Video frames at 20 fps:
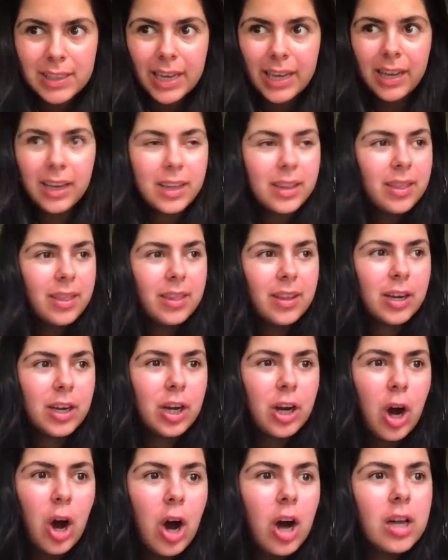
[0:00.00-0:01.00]
Like, the
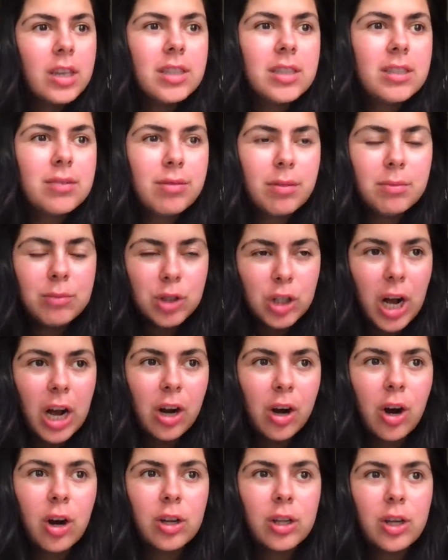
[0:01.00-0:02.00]
gods from
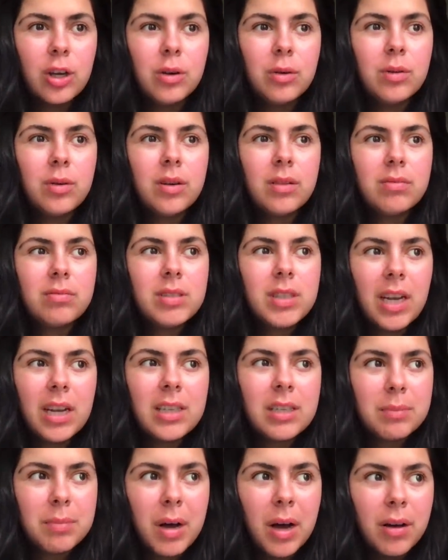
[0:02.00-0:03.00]
Jack Harlow
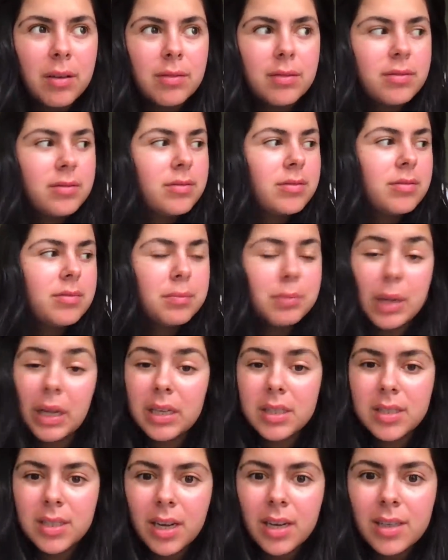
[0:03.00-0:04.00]
sent above
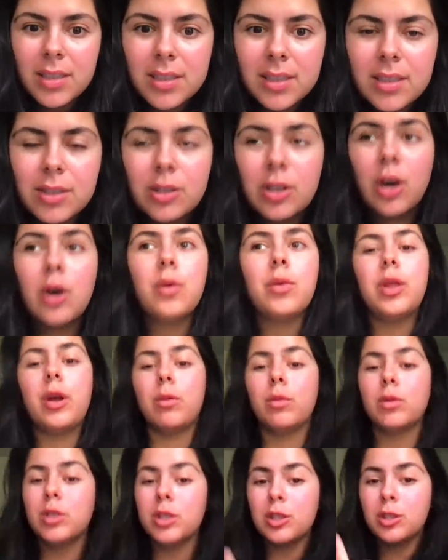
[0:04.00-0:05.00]
blessed us. So
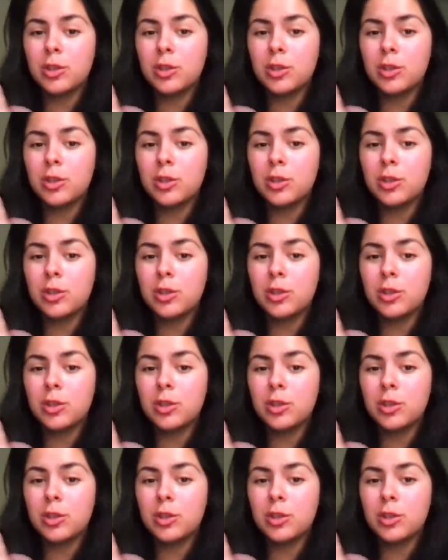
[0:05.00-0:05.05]
there was a